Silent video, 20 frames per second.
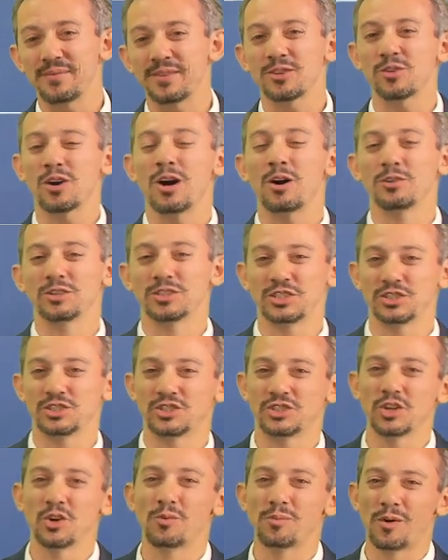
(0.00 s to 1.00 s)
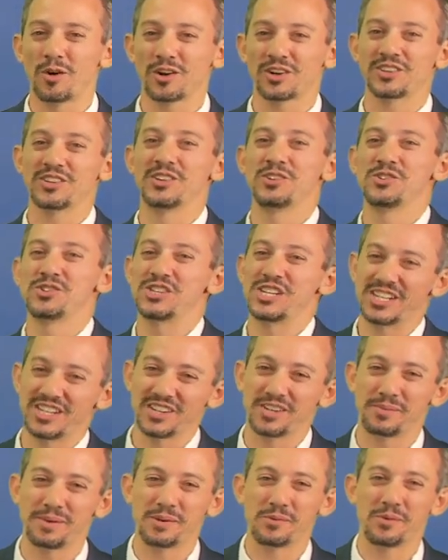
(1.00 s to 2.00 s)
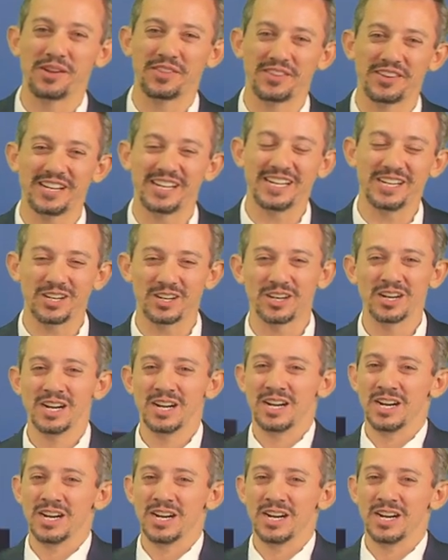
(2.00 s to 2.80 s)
Meteorologist Joe Martucci, good to be with you here.